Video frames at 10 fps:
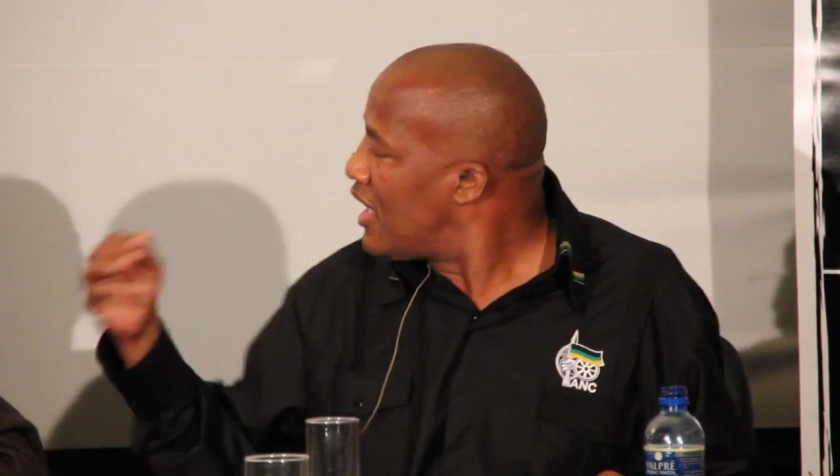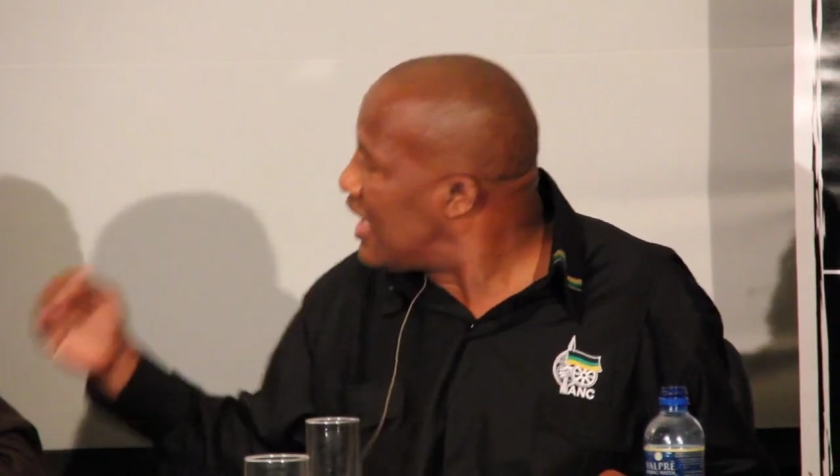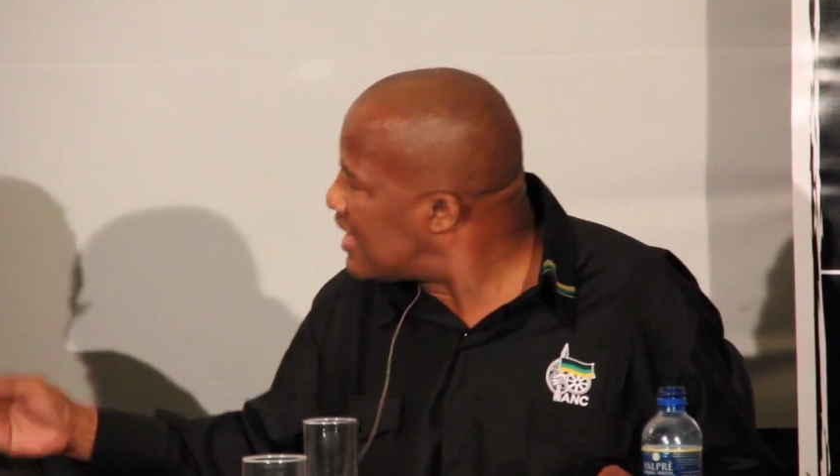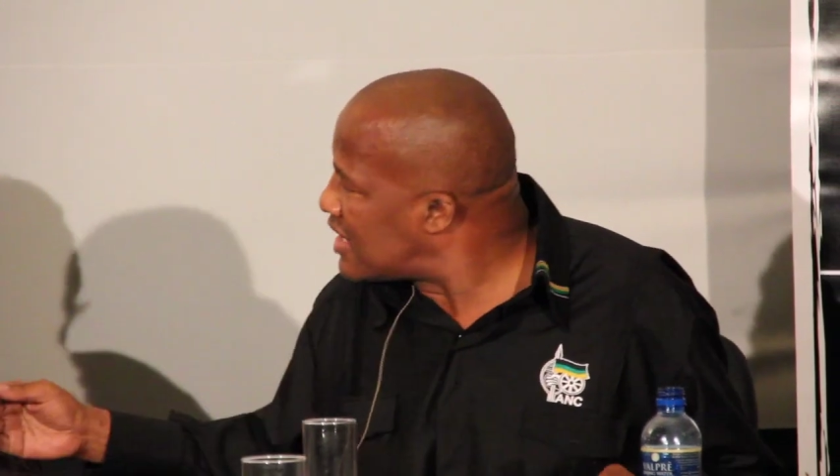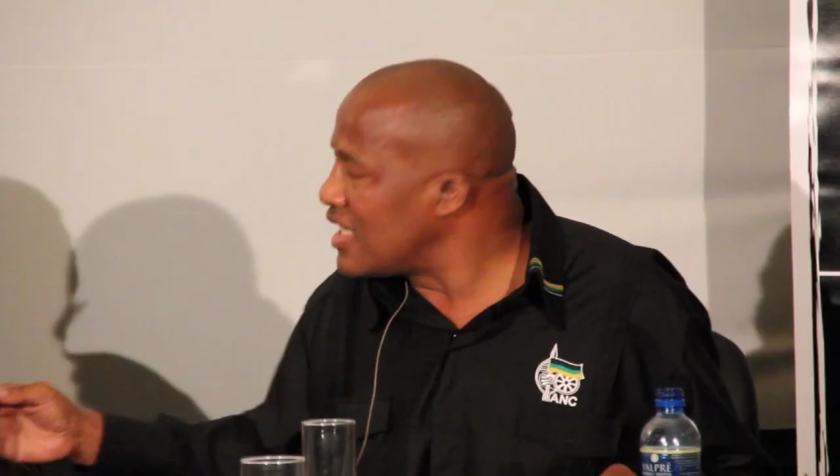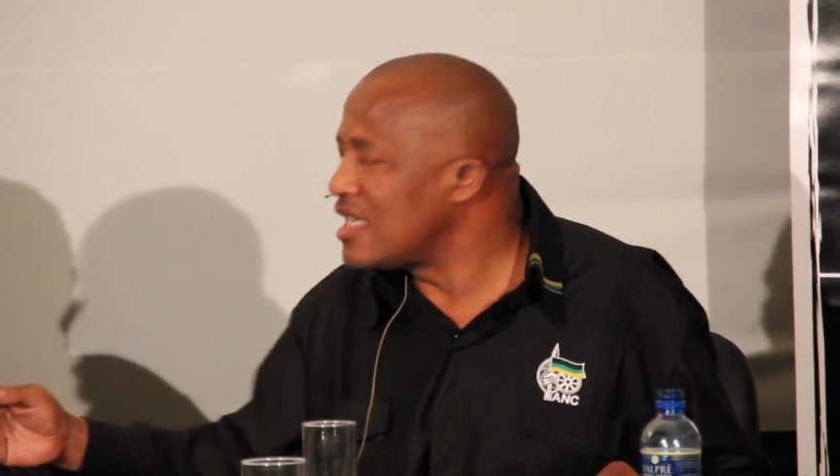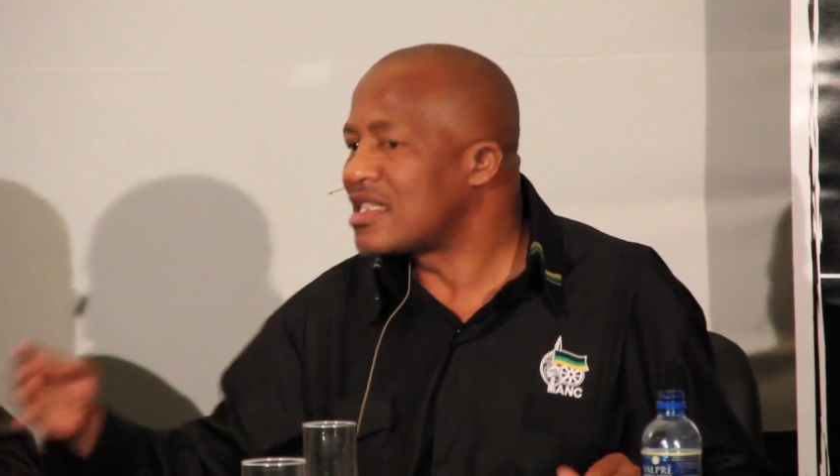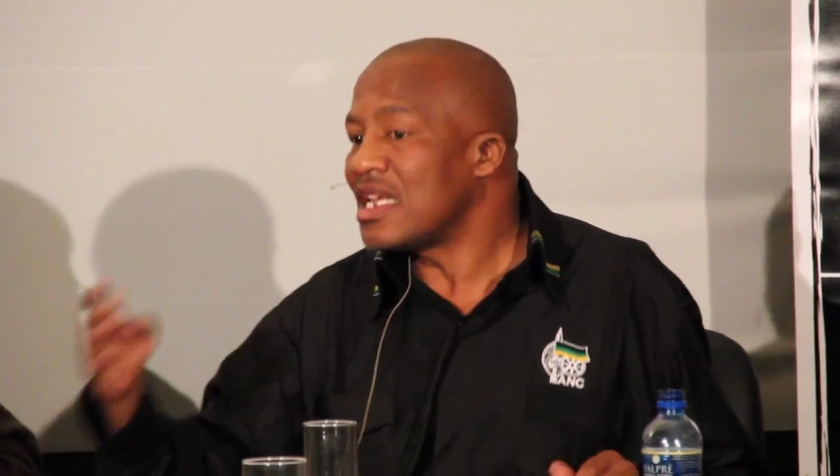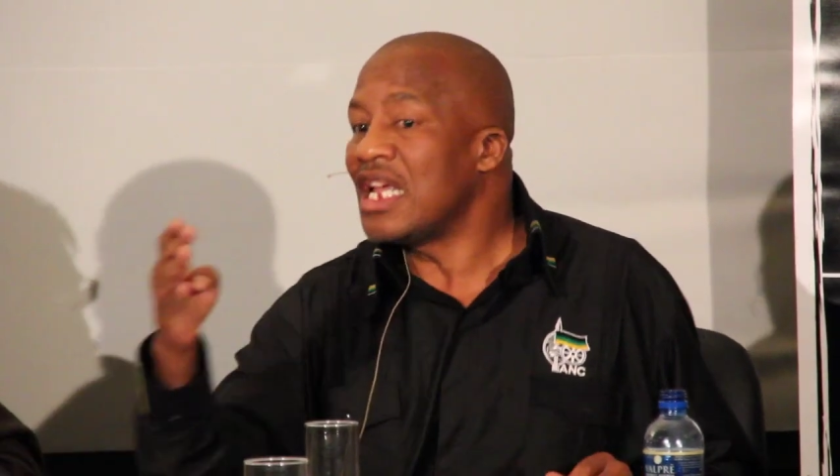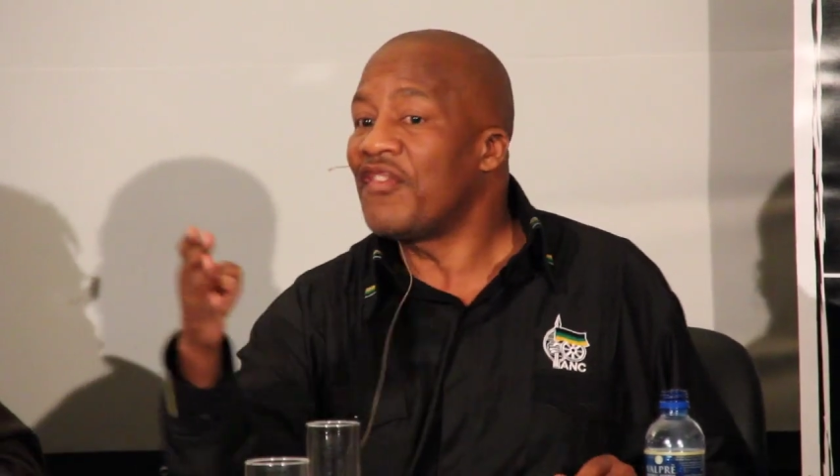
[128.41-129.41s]

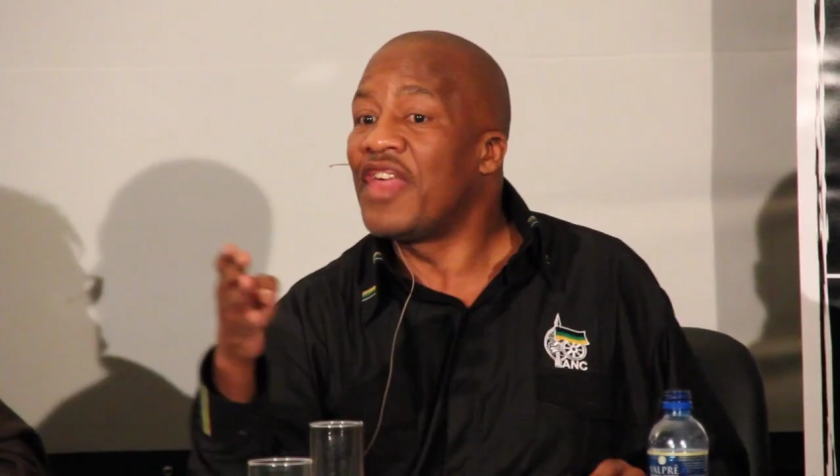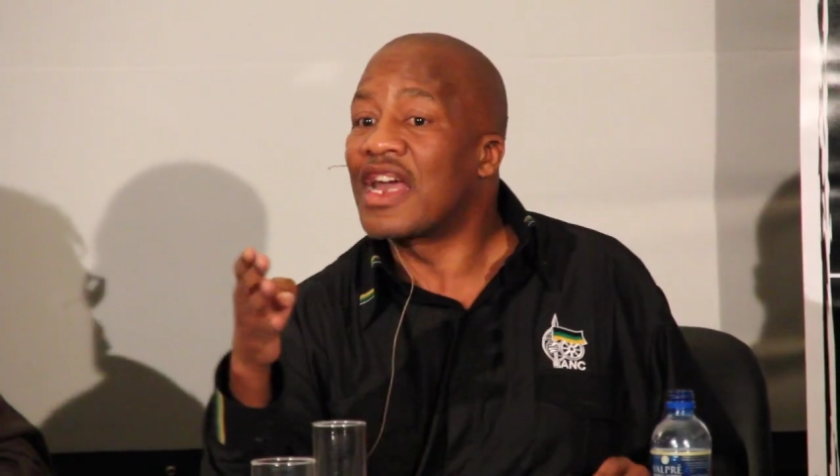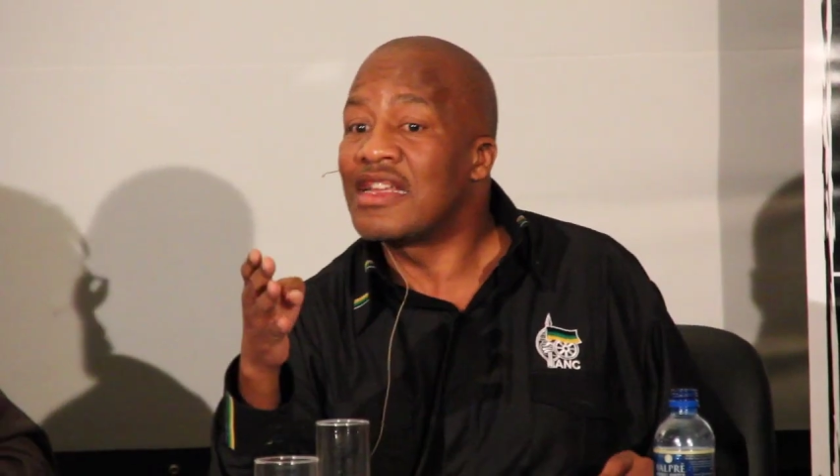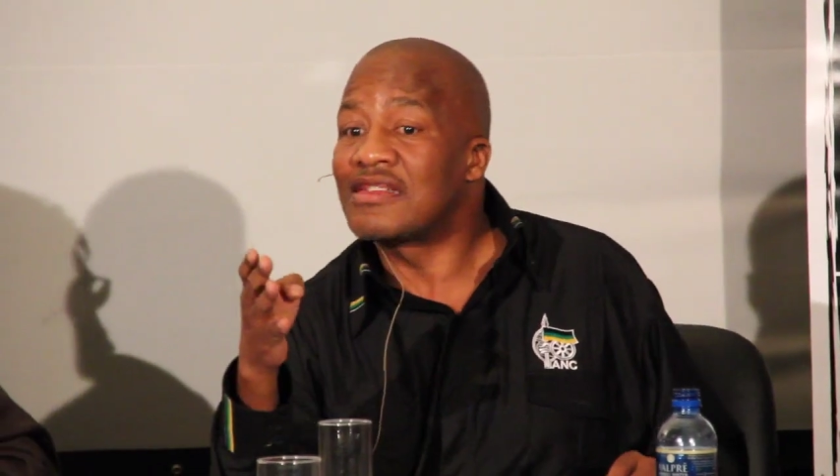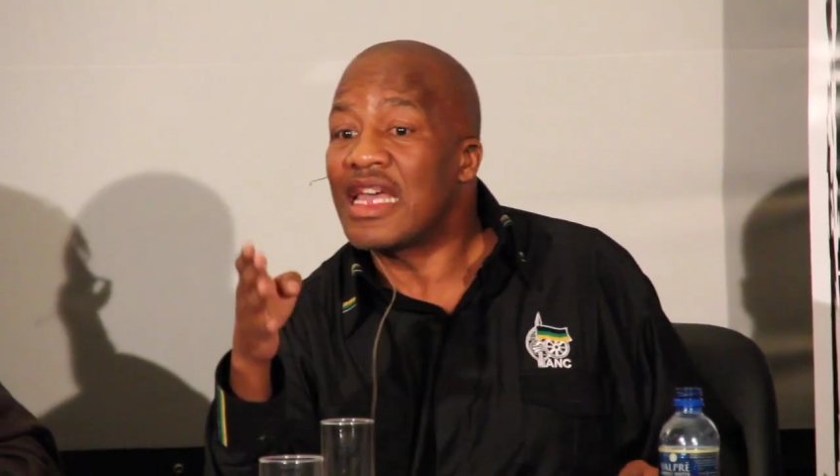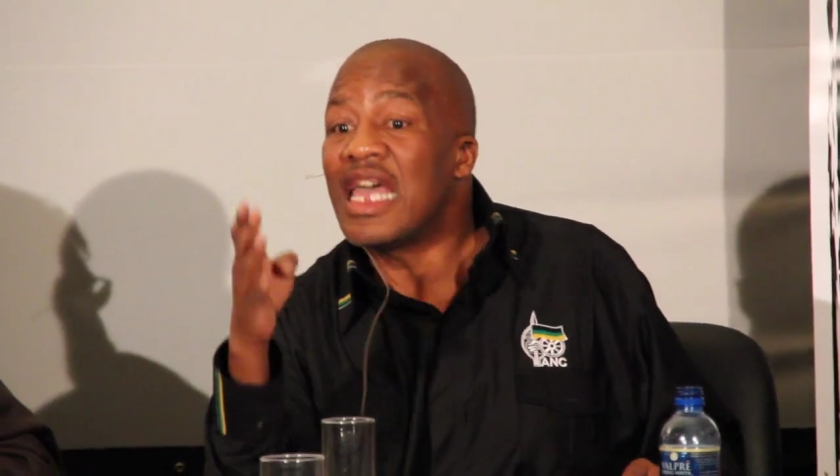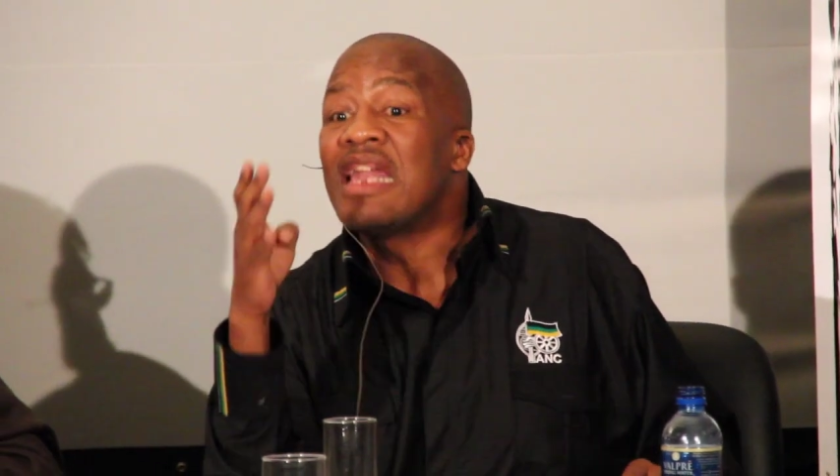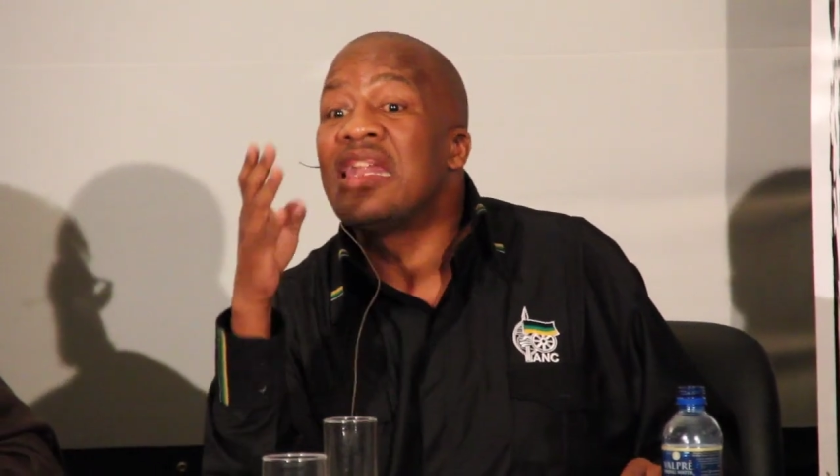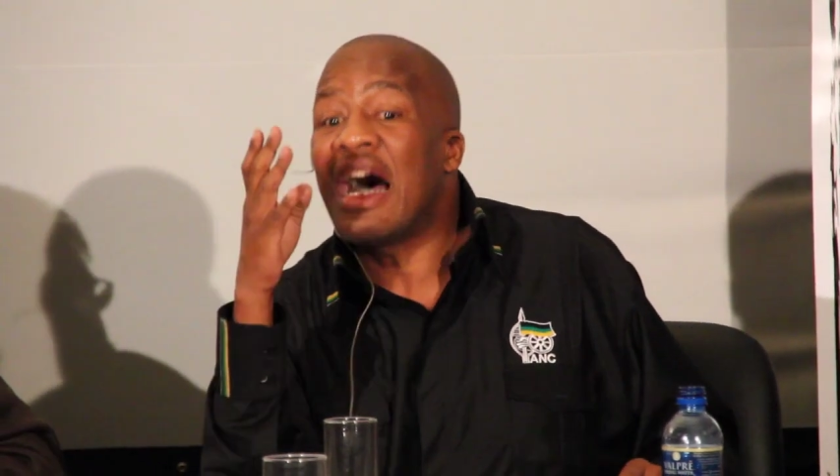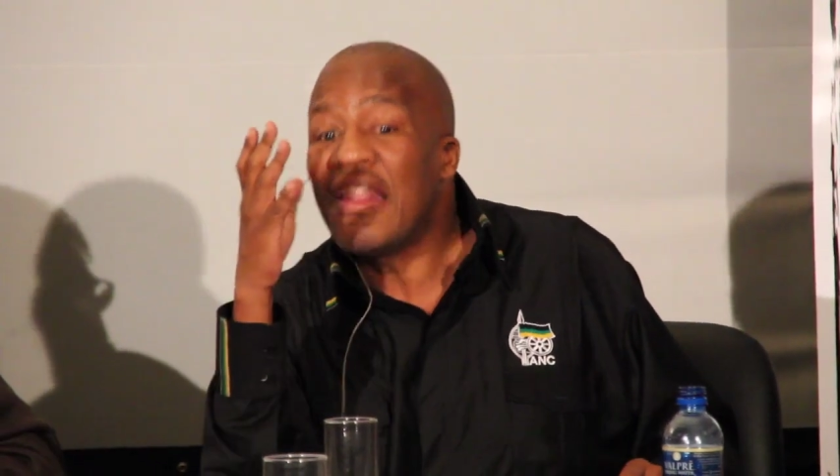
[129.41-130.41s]
Indeed, if there is
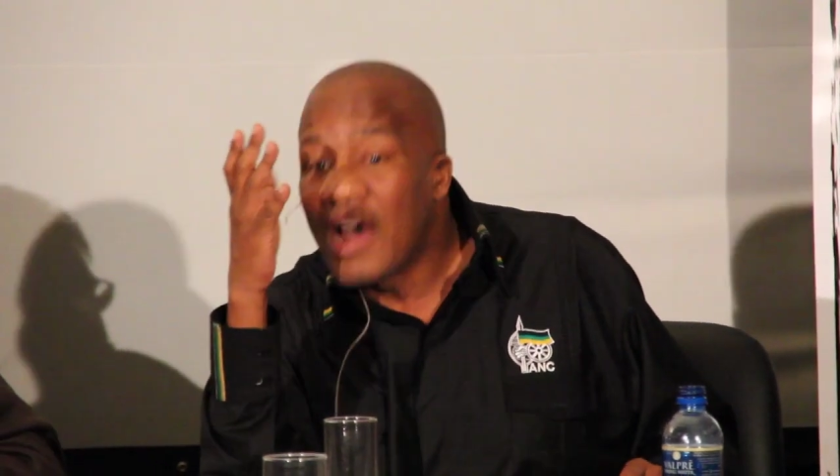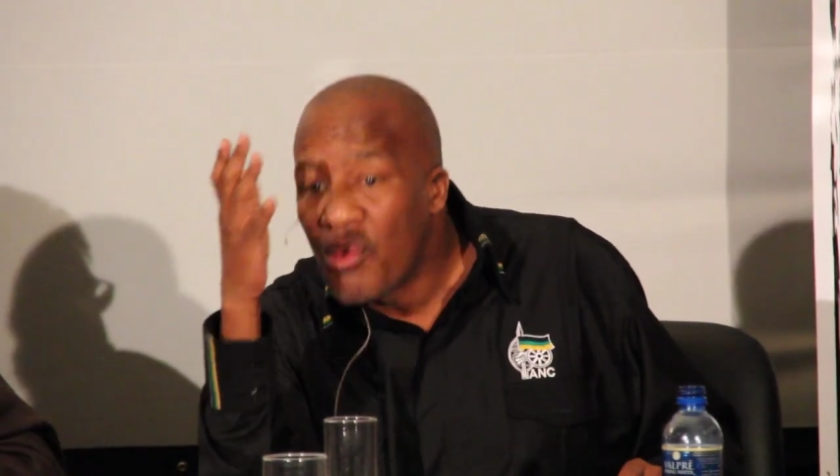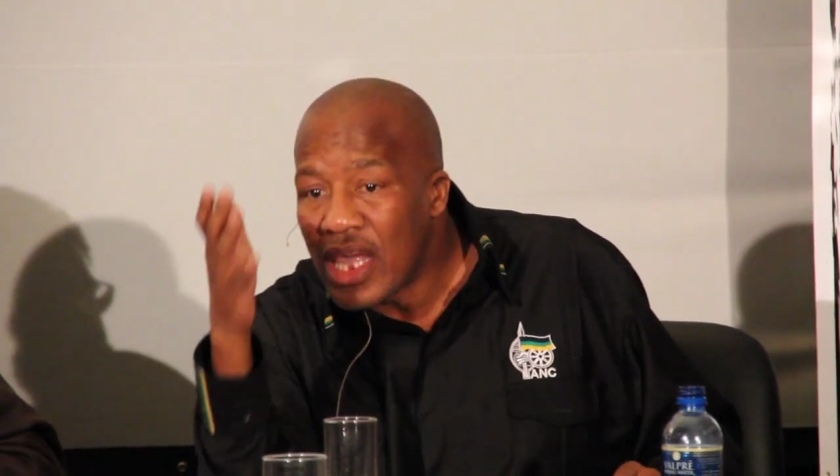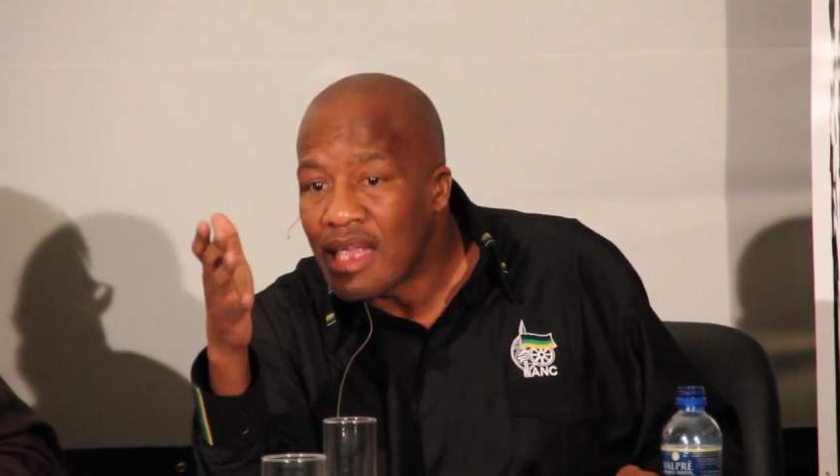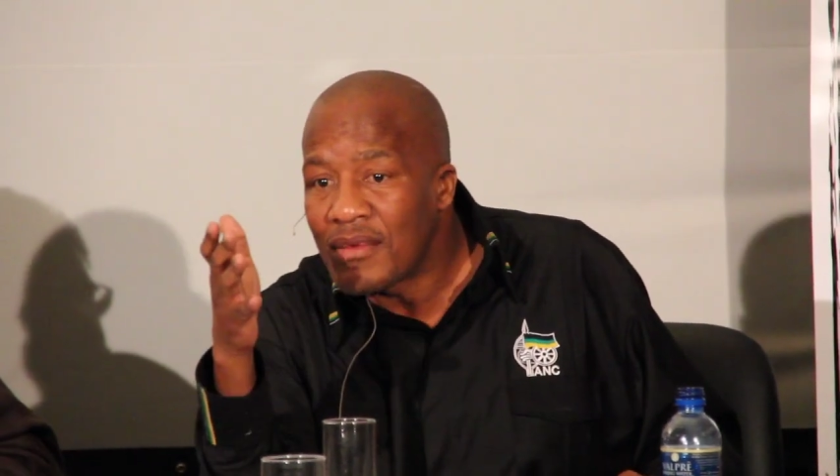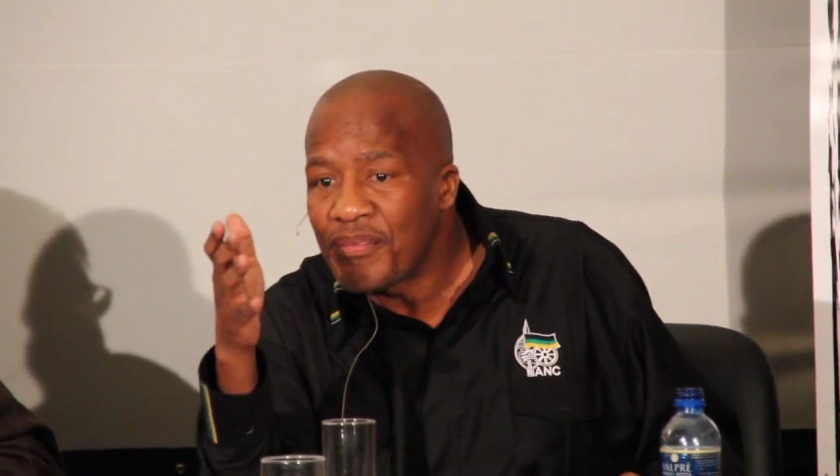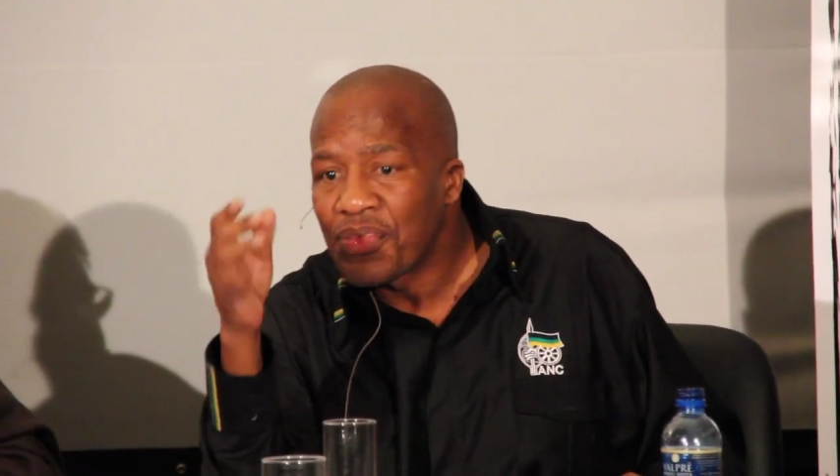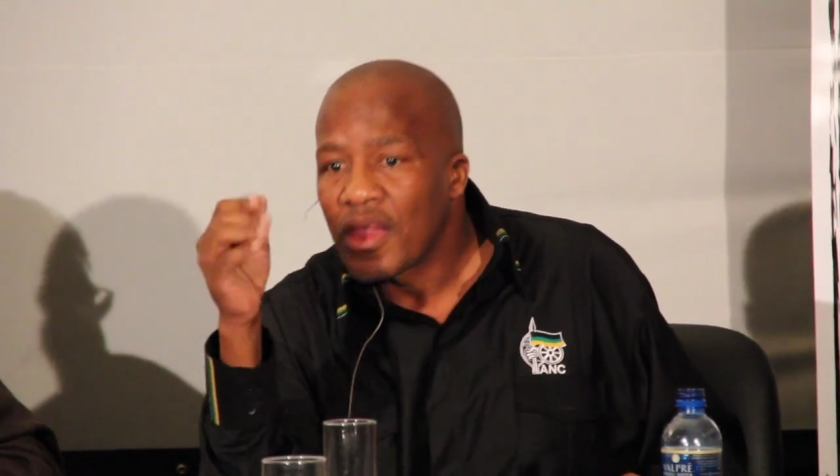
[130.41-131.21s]
another way